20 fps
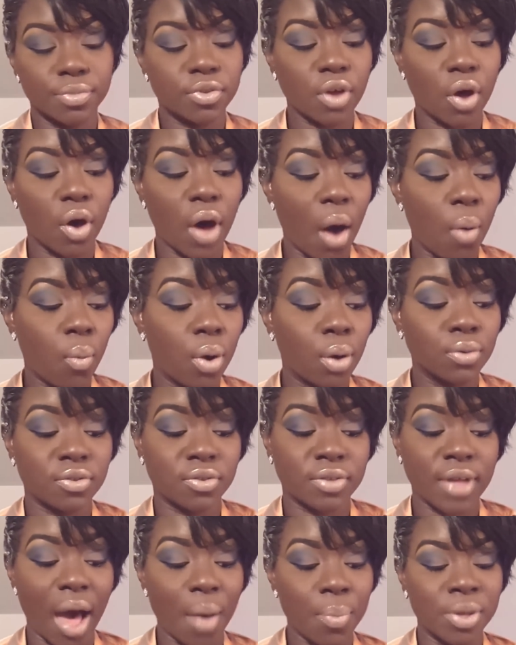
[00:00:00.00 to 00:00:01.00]
So I won't
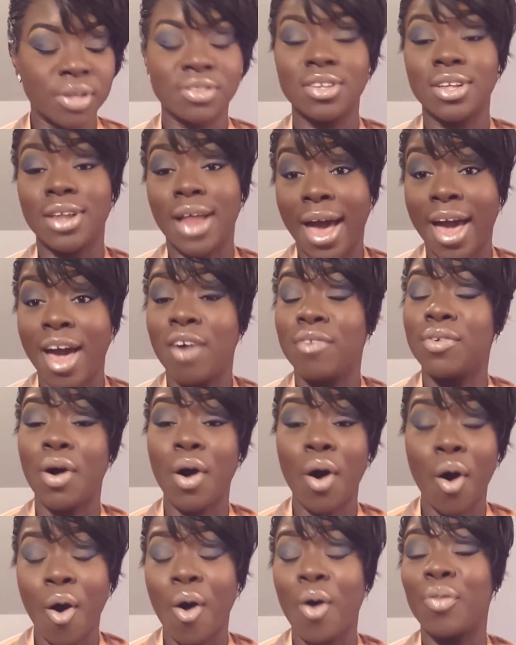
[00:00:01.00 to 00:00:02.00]
stop until I have
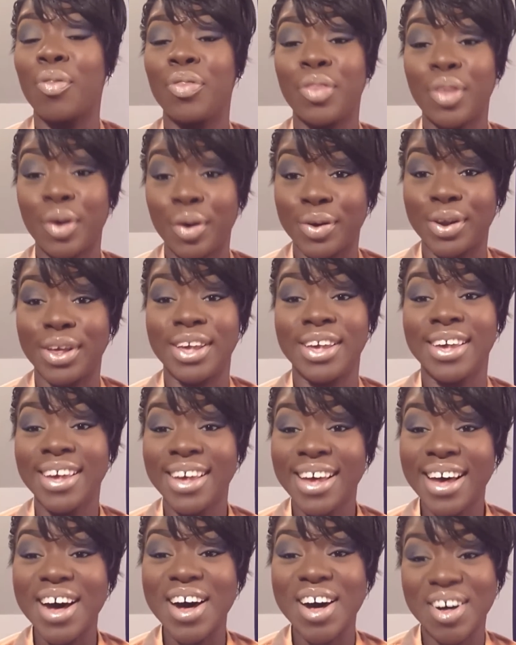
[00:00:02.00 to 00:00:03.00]
all 30
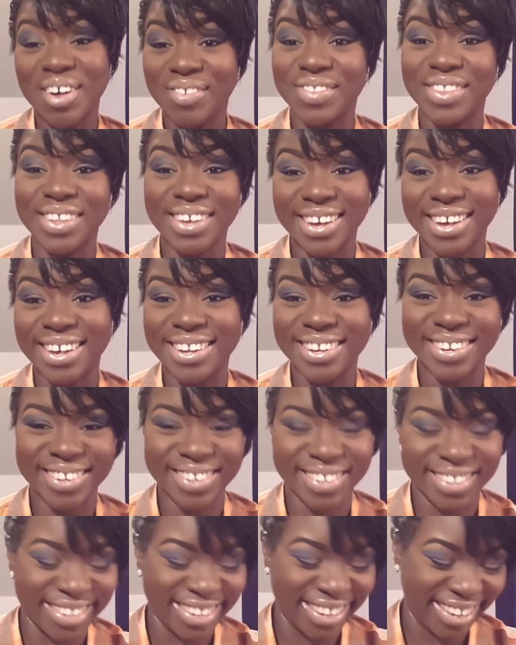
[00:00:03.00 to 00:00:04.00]
of the
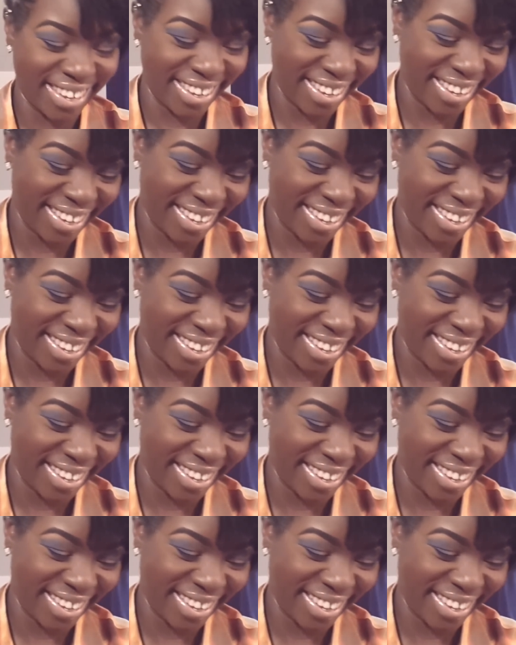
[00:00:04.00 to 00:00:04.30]
colors.